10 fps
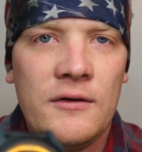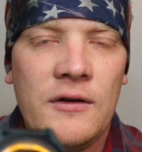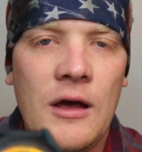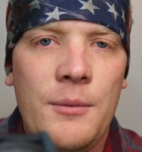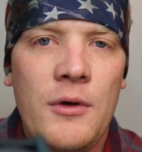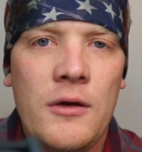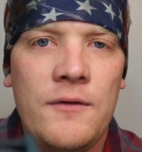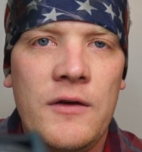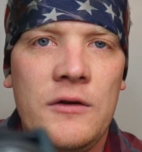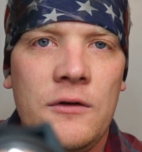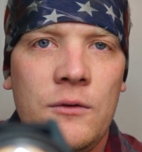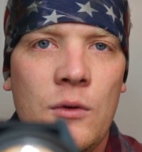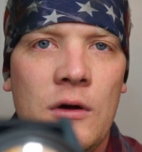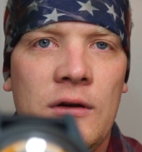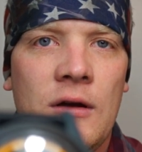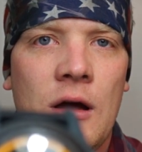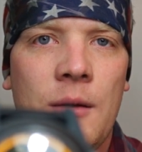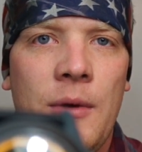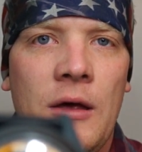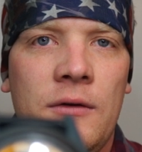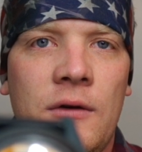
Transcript: there's a couple other features we wanted to talk about.